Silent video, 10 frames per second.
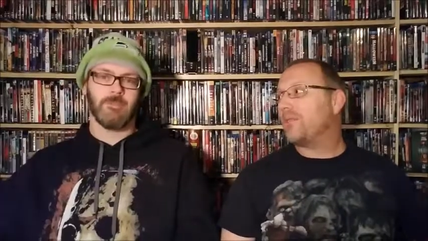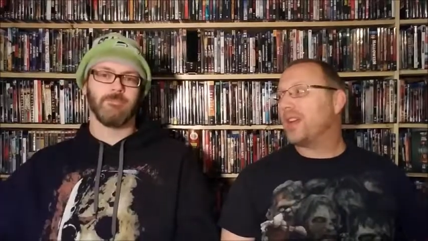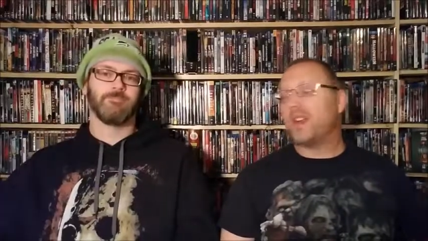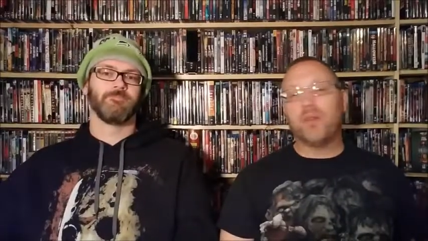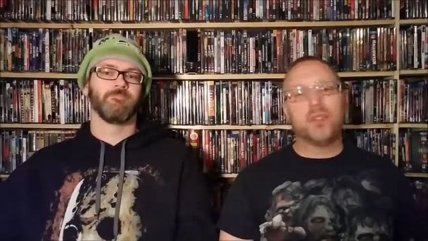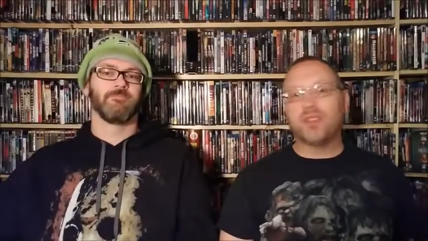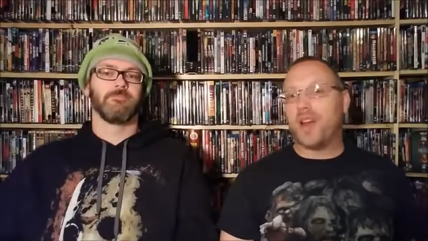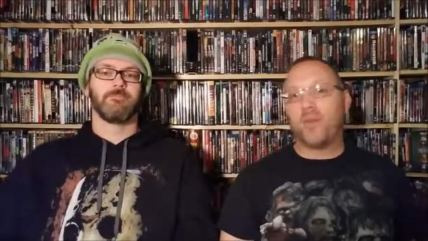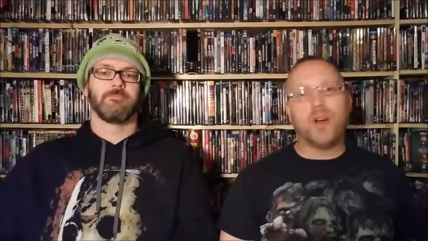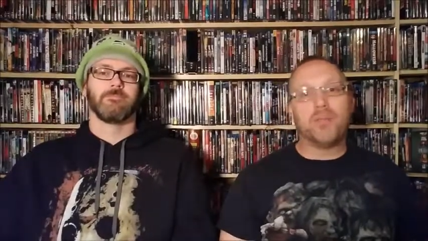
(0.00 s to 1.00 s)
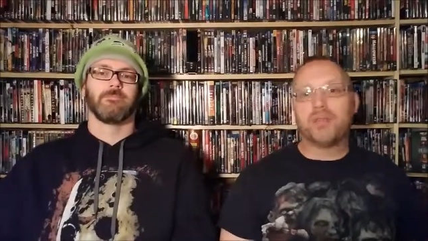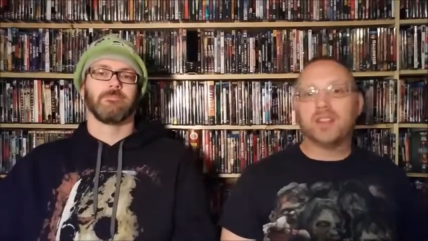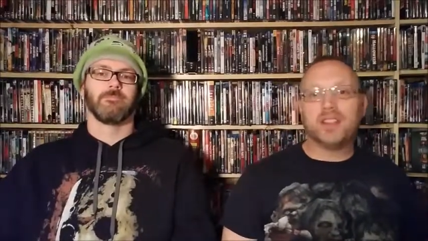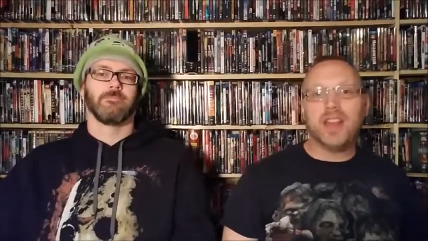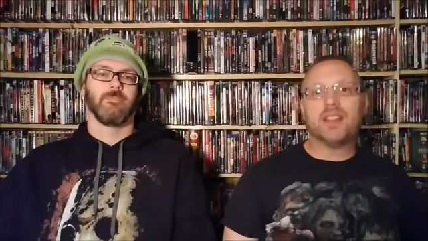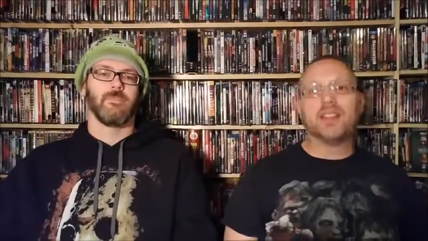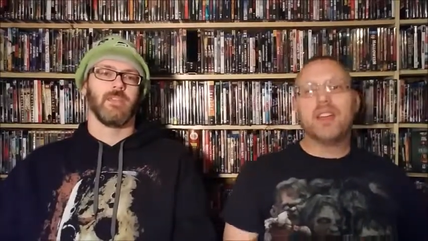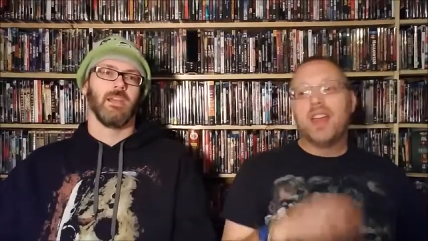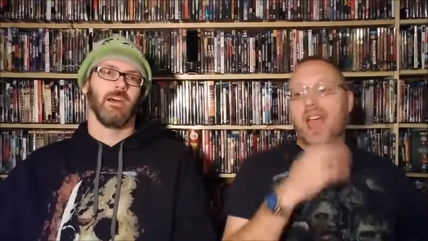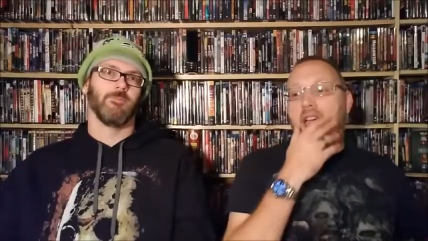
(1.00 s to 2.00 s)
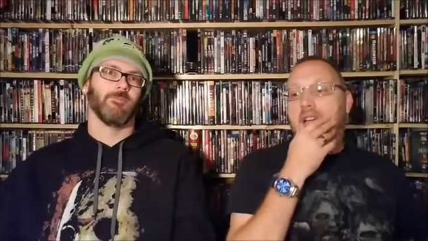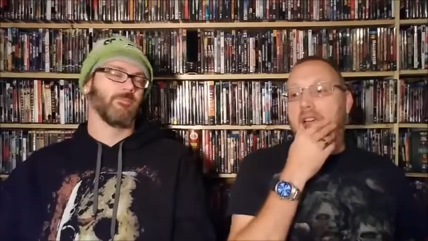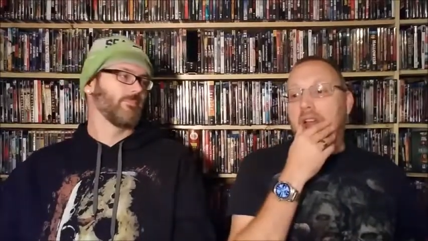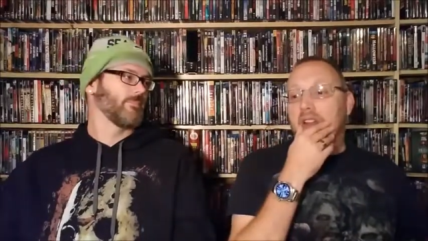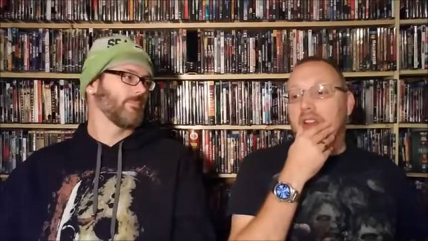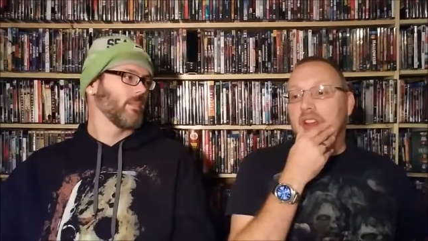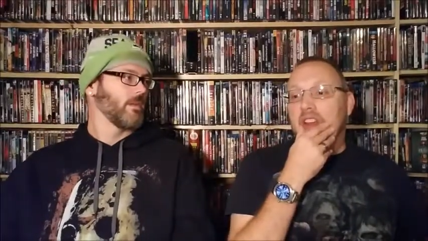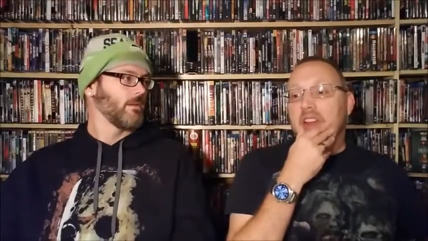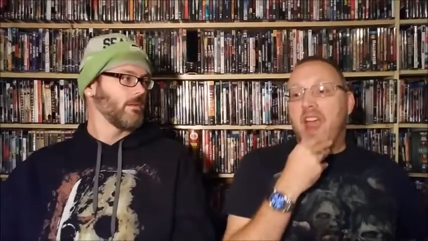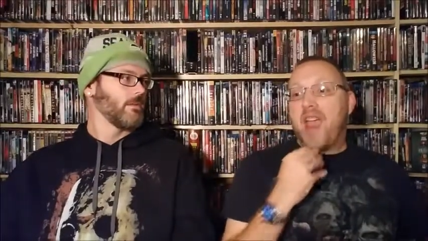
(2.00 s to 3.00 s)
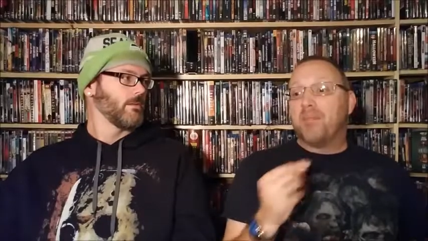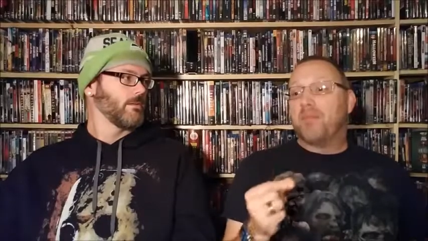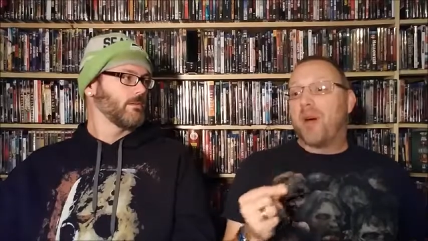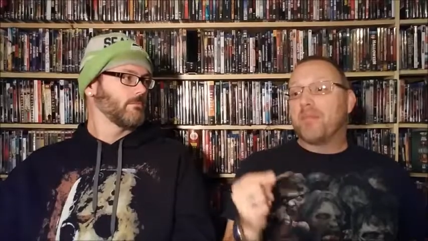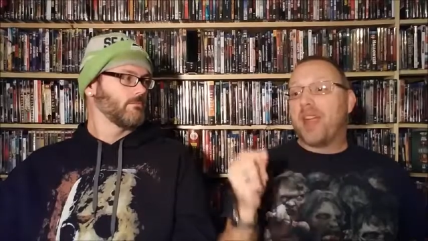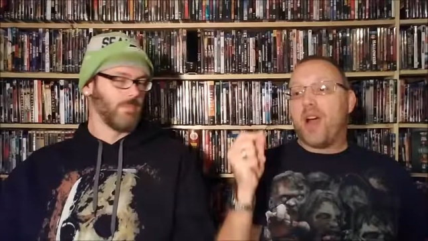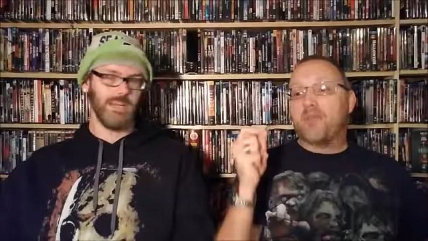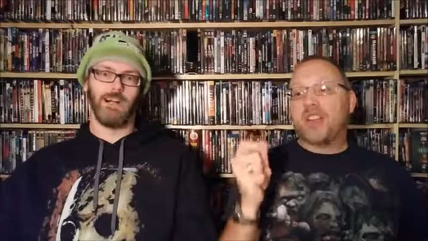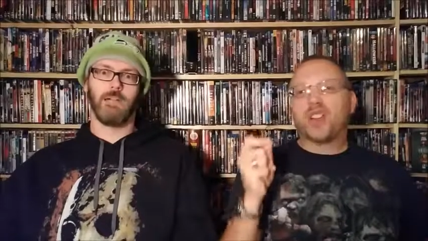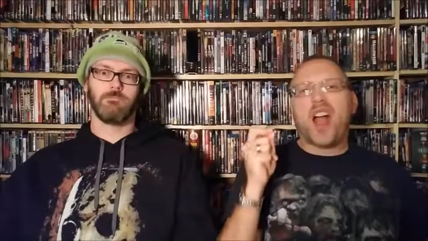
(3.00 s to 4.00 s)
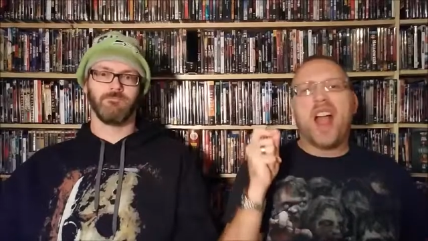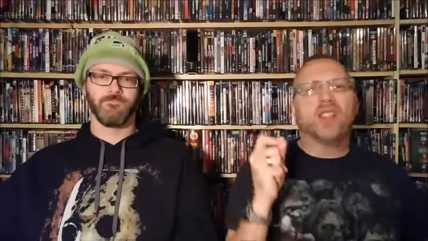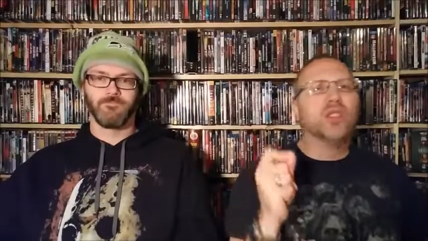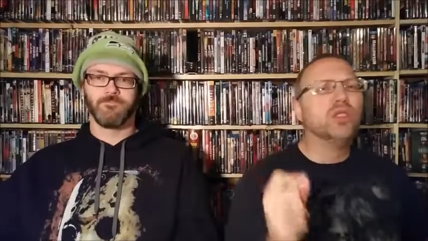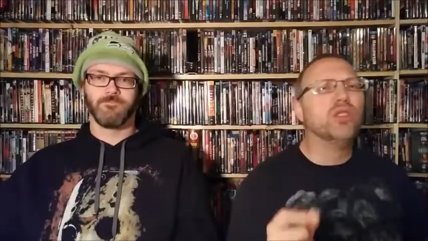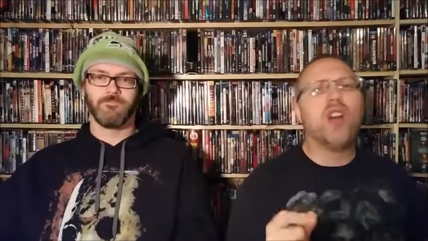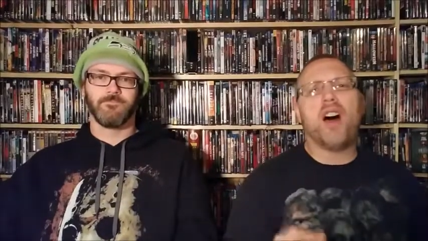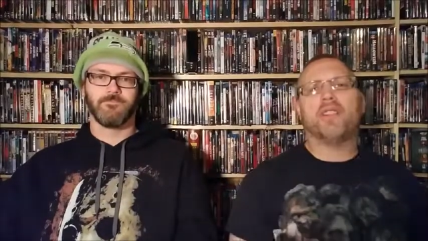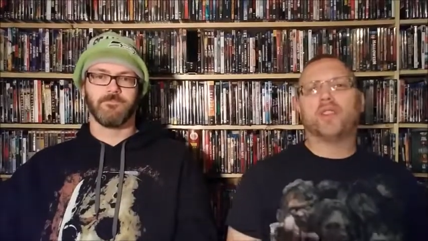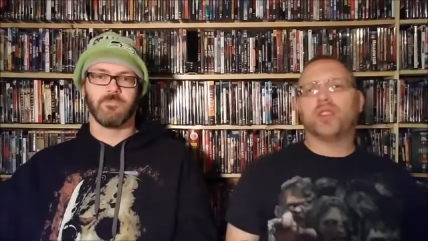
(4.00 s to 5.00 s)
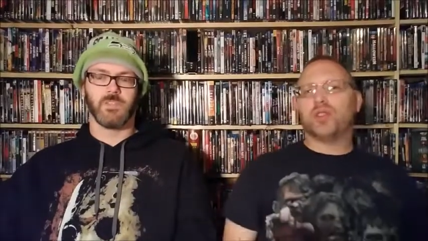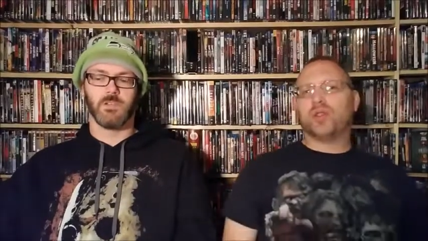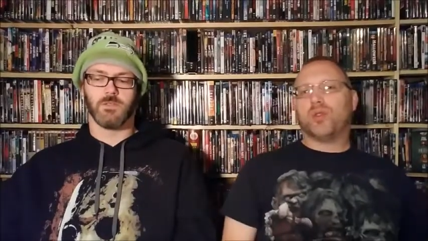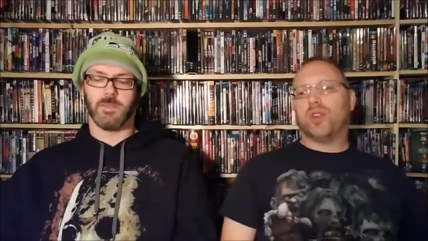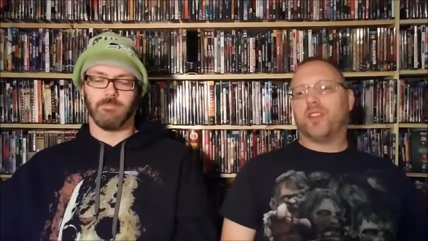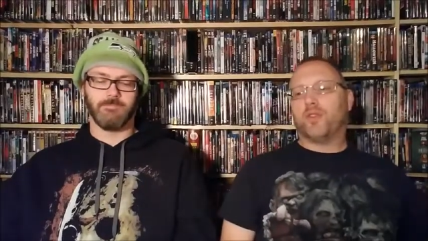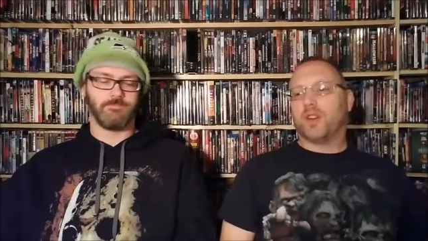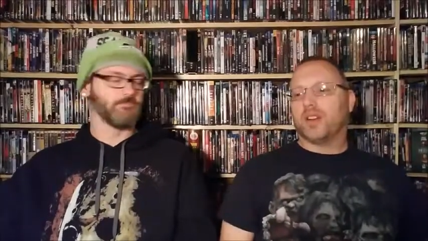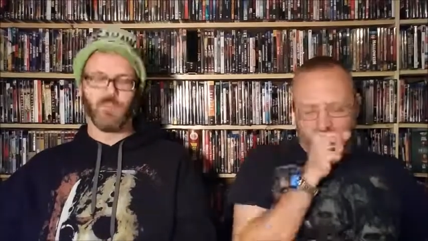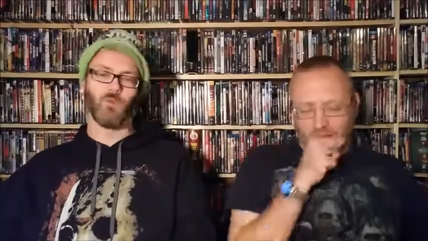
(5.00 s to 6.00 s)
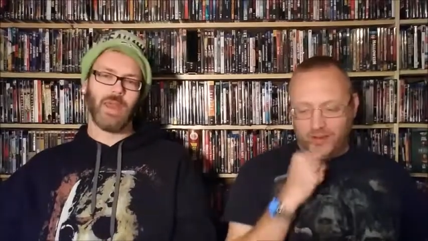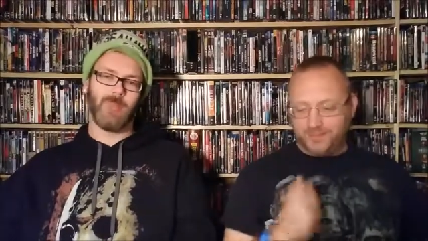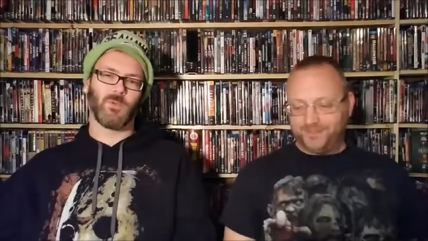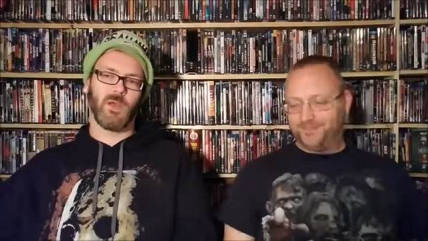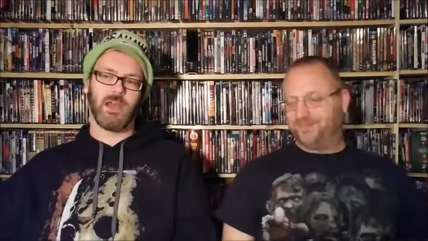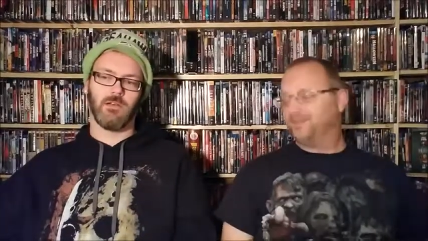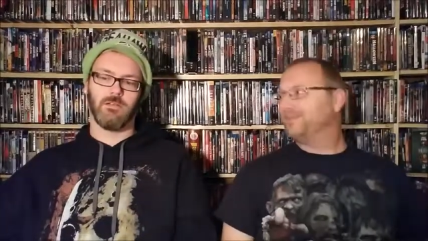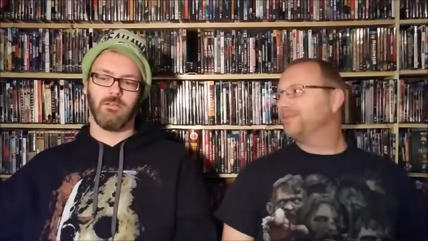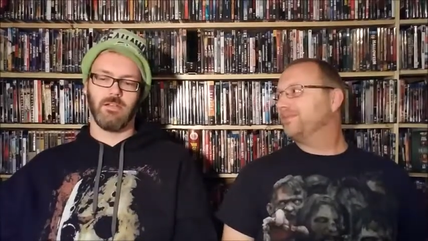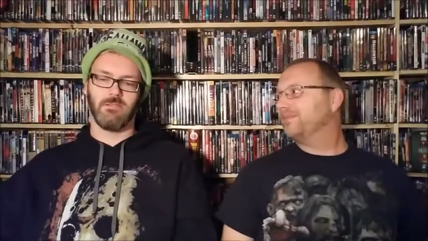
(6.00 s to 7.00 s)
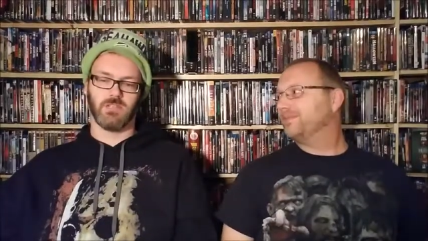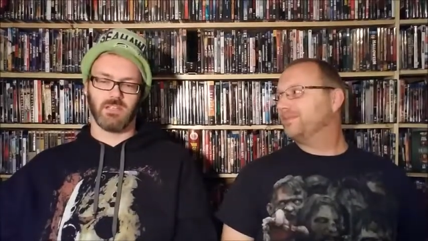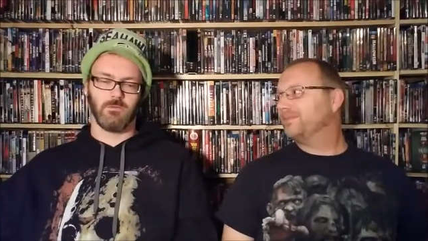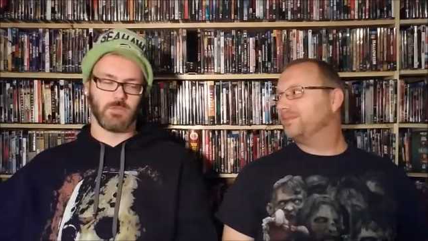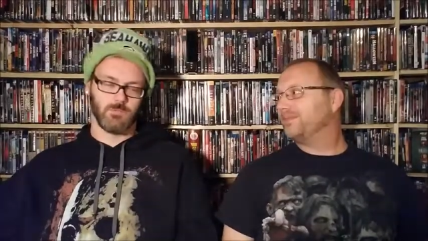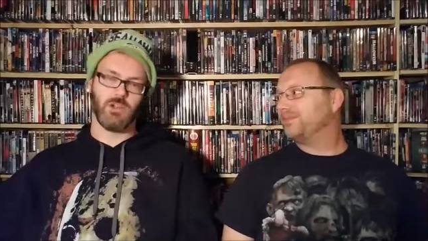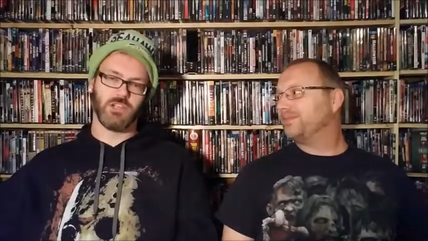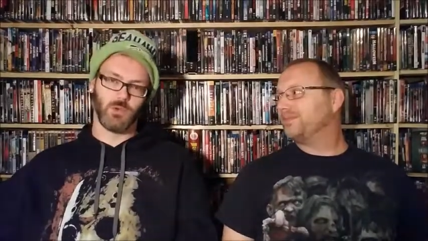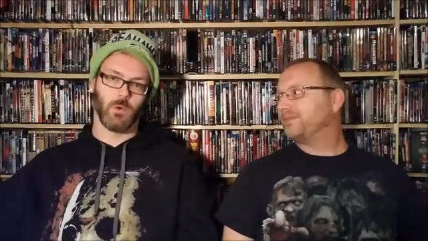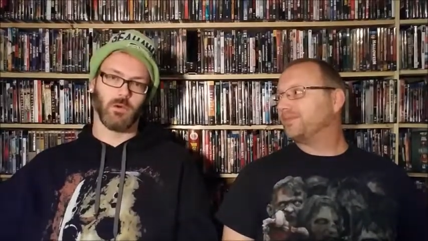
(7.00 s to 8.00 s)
Speaker 1: but it was not well put together. No. And it bummed me out uh, because I loved the story for it. The
Speaker 2: wraparound, it was it was pretty short